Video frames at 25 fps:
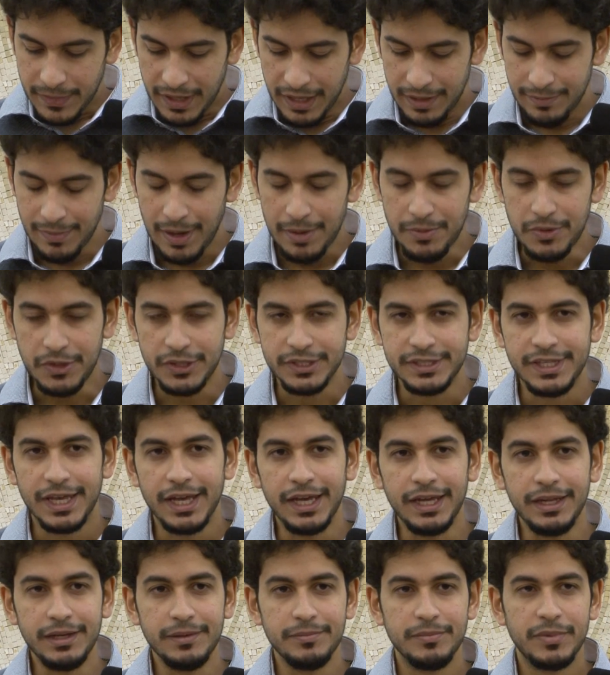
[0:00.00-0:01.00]
Imam
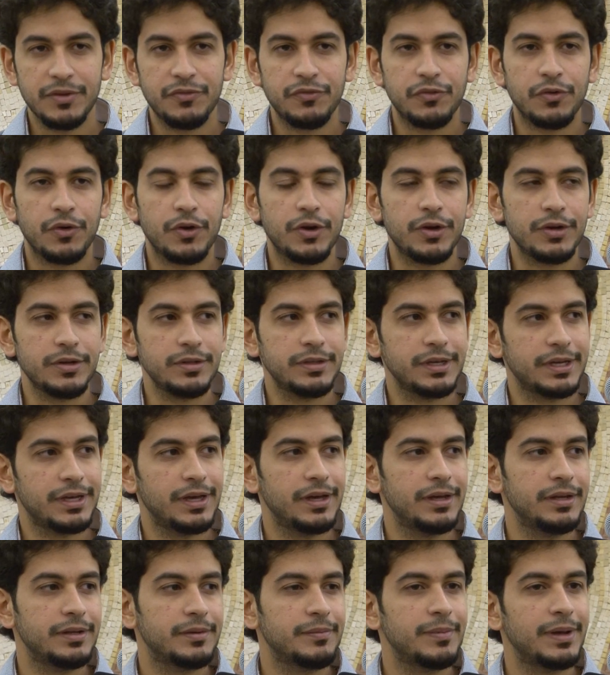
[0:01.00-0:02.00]
Hussein, before the
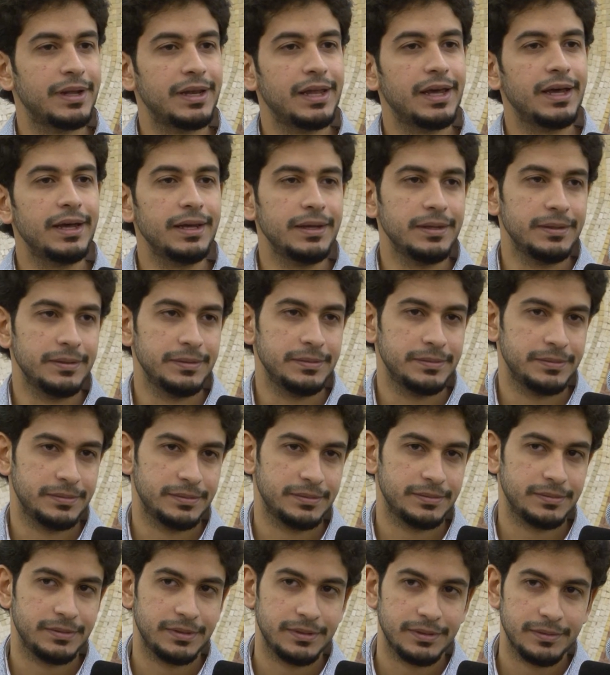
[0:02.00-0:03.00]
Karbala
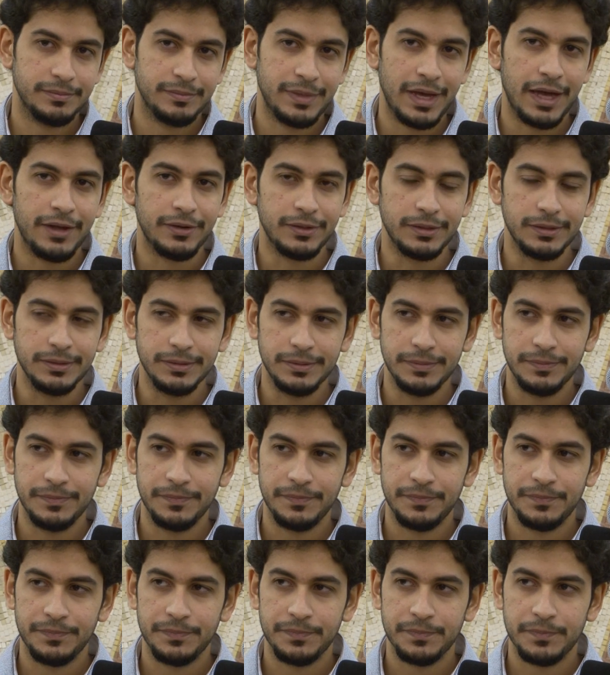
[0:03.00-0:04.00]
battle,
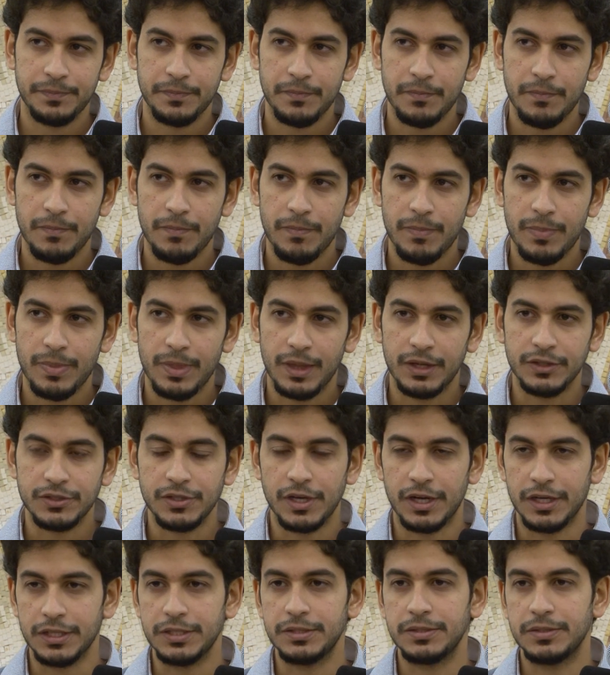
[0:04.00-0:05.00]

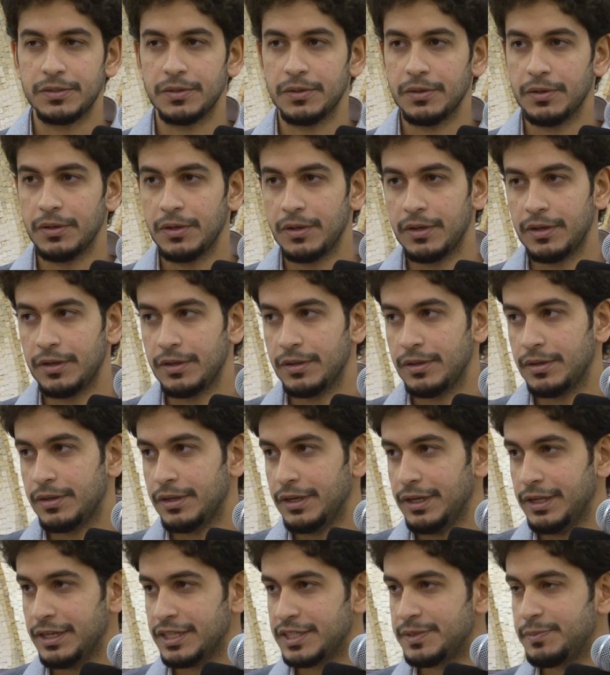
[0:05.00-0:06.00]
talked
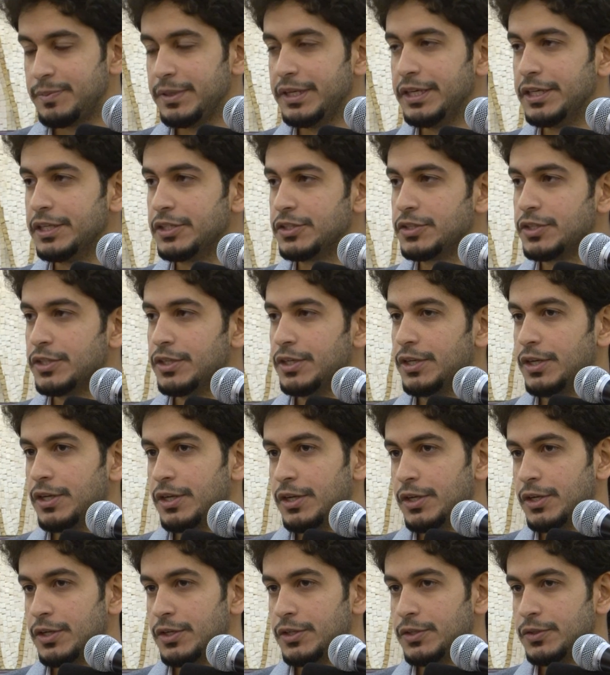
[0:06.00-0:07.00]
in a speech
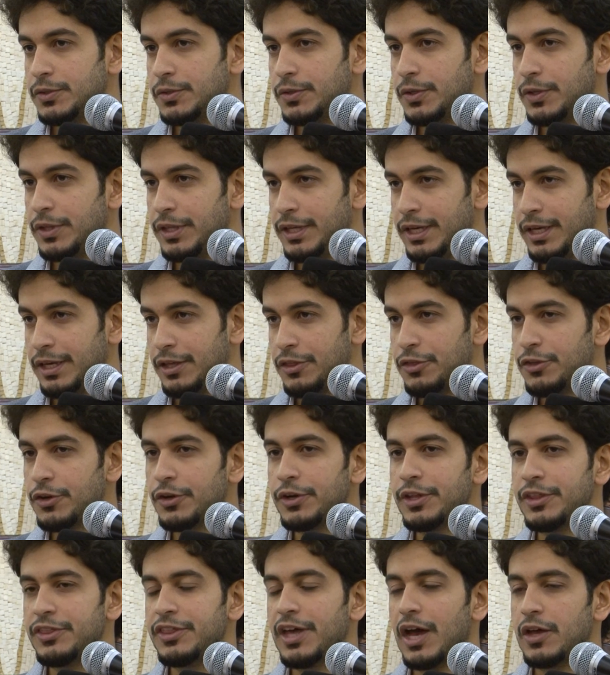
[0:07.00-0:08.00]
to the
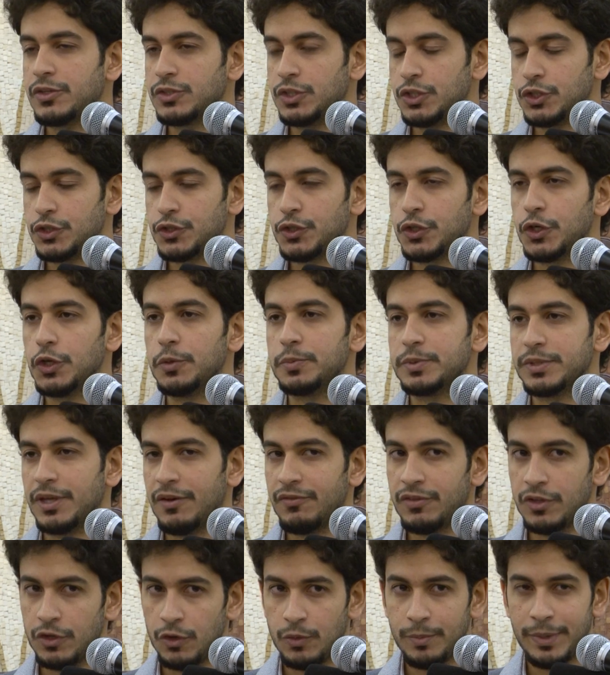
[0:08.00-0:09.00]
30,000 troops
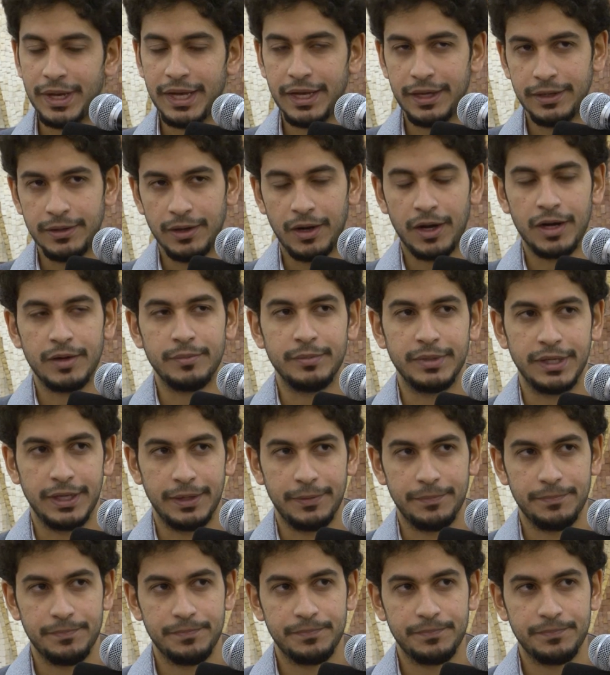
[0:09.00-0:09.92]
of the Umayyad army.